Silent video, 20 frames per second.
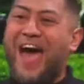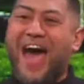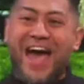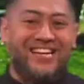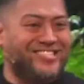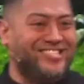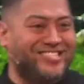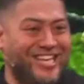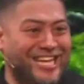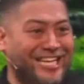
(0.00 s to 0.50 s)

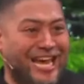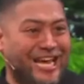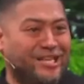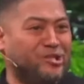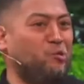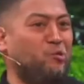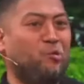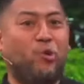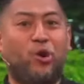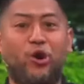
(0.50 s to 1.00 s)
fasting like
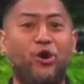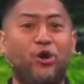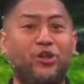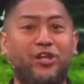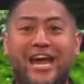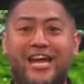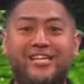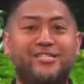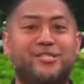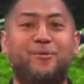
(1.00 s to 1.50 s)
the world
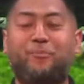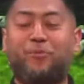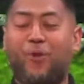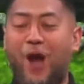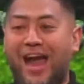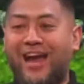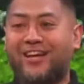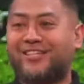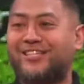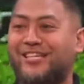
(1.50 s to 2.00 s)
likes to
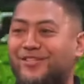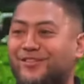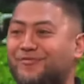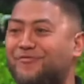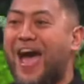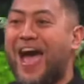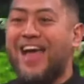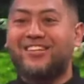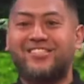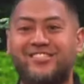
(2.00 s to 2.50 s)
practice
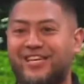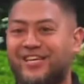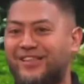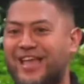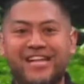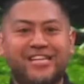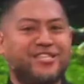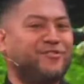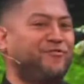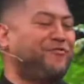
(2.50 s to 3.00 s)
fasting.
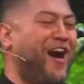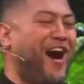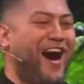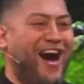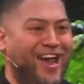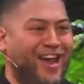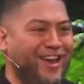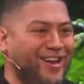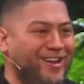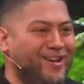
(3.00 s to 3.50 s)
That's
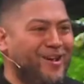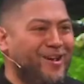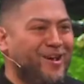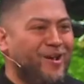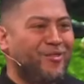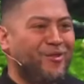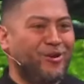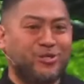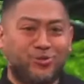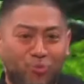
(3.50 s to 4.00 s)
fine.
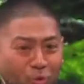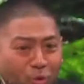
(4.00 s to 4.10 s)
There's